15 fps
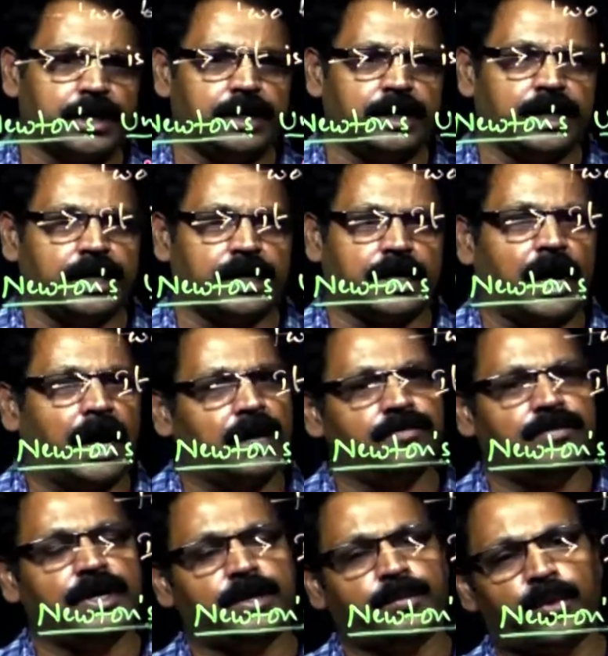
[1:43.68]
can take,
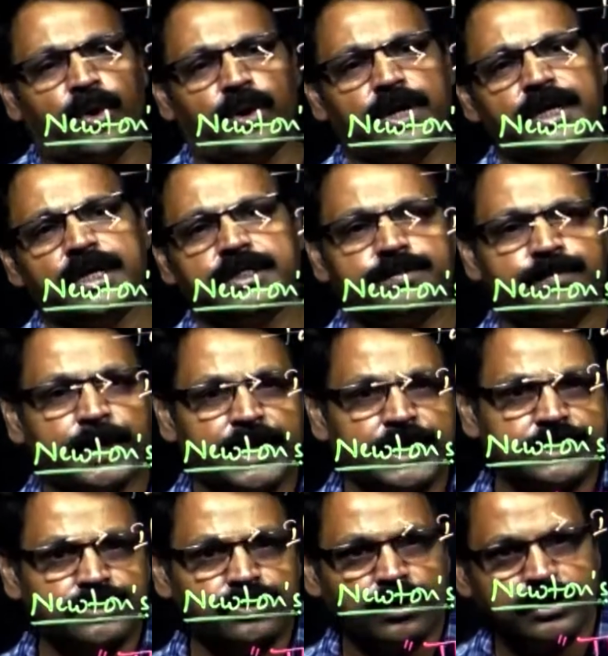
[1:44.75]
and when a body is
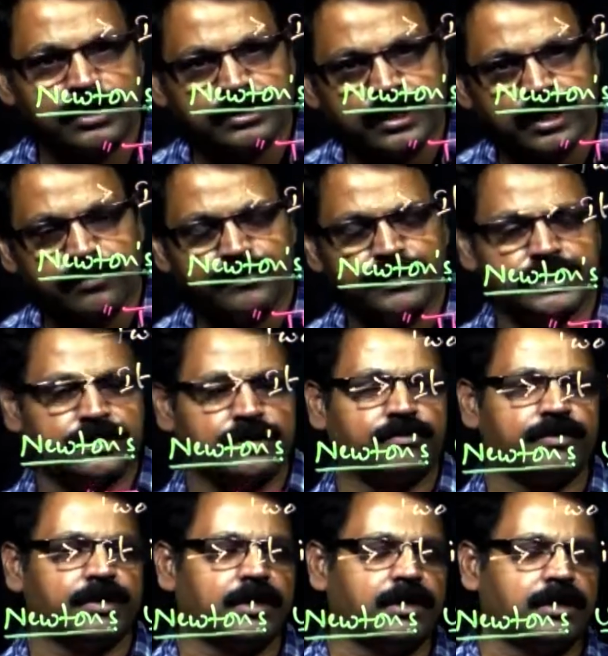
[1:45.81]
placed on the surface
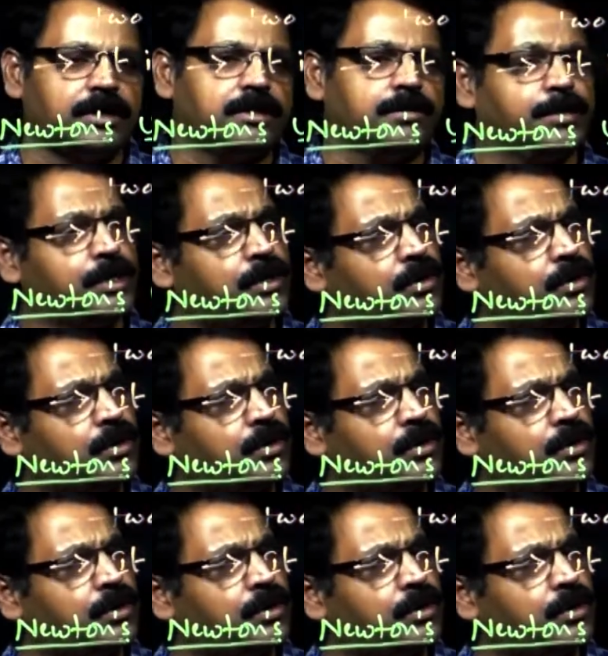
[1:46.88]
of the earth,